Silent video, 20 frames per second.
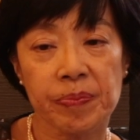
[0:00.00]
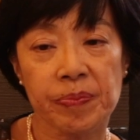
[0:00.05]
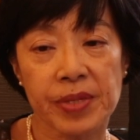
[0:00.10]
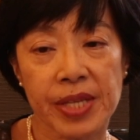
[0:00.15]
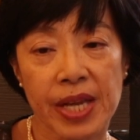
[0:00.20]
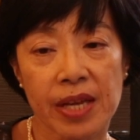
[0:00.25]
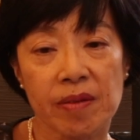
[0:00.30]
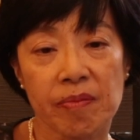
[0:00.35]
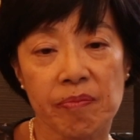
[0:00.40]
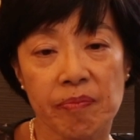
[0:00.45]

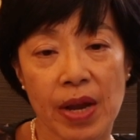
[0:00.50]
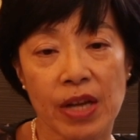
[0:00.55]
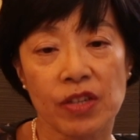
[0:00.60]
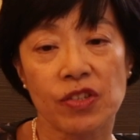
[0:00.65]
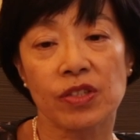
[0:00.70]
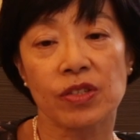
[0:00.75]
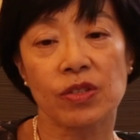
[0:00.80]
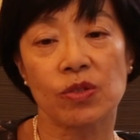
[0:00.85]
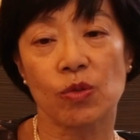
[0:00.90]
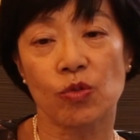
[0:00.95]
take
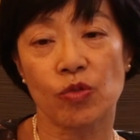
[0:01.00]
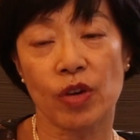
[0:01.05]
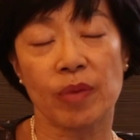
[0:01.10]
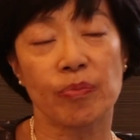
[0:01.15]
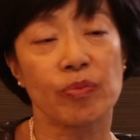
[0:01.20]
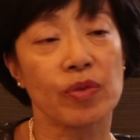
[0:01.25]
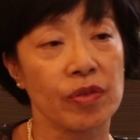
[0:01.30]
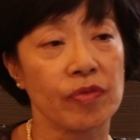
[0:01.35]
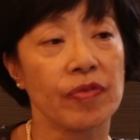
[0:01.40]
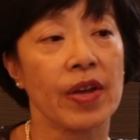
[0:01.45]
measures to try
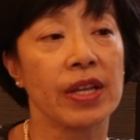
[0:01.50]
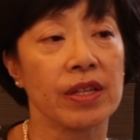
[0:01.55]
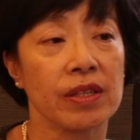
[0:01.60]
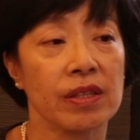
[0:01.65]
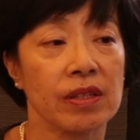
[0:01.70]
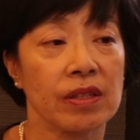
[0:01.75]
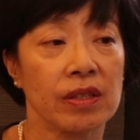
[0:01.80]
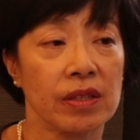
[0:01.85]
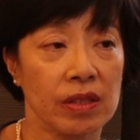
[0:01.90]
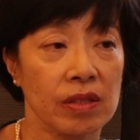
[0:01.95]
and prevent
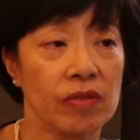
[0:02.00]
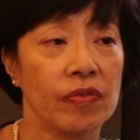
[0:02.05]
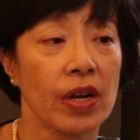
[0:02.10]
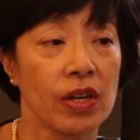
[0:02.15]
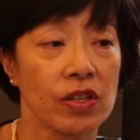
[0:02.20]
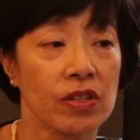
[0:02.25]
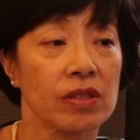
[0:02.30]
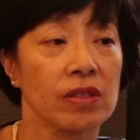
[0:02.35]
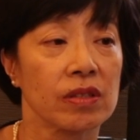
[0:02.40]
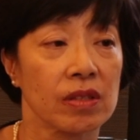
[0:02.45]

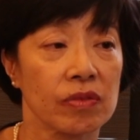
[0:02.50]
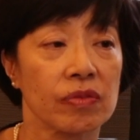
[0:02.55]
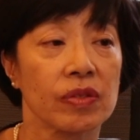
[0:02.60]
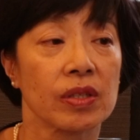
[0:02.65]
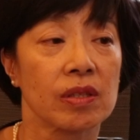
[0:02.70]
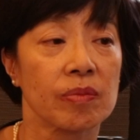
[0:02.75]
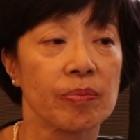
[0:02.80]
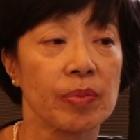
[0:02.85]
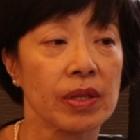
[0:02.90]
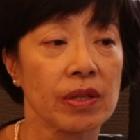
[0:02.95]
infection in the
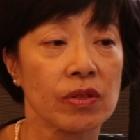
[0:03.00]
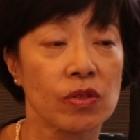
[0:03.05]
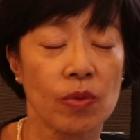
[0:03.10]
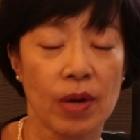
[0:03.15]
first place.